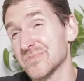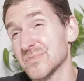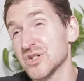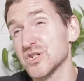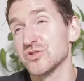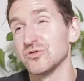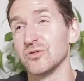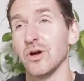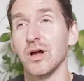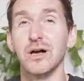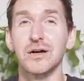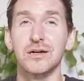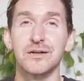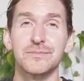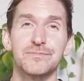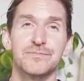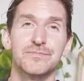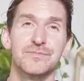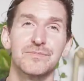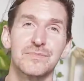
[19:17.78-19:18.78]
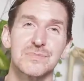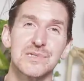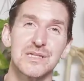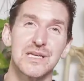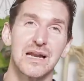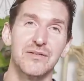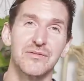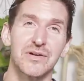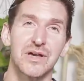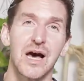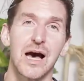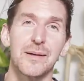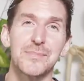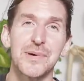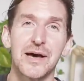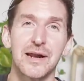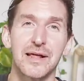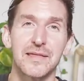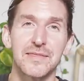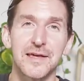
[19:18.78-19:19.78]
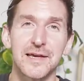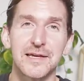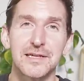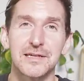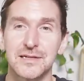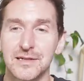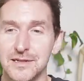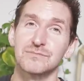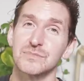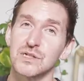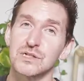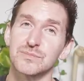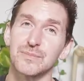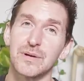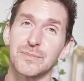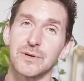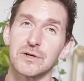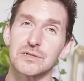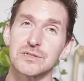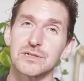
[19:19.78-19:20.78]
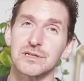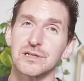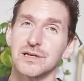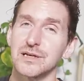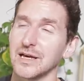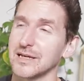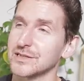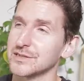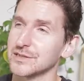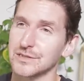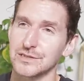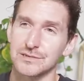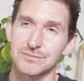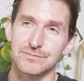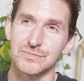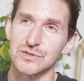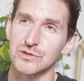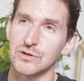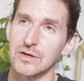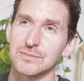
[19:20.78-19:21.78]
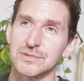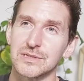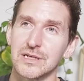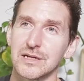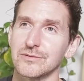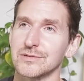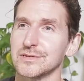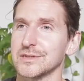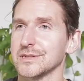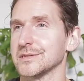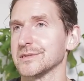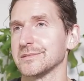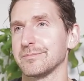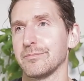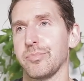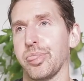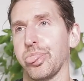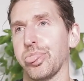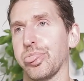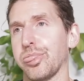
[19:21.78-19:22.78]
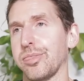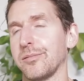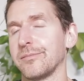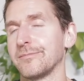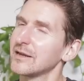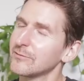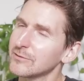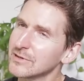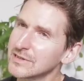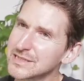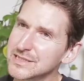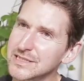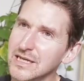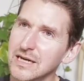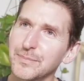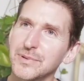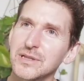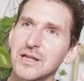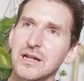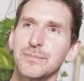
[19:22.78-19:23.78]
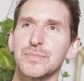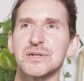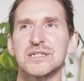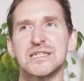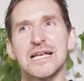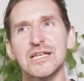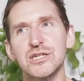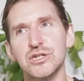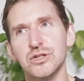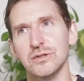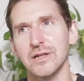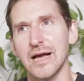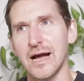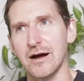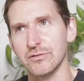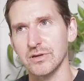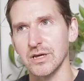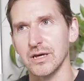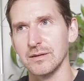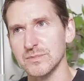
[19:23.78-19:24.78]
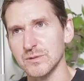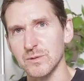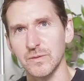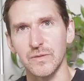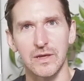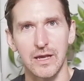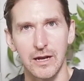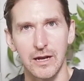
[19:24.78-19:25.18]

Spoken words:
Shrug. It's kind of a cop-out, I think. Just me personally, I just dream sequences. He really set up a lot of potential outcomes with the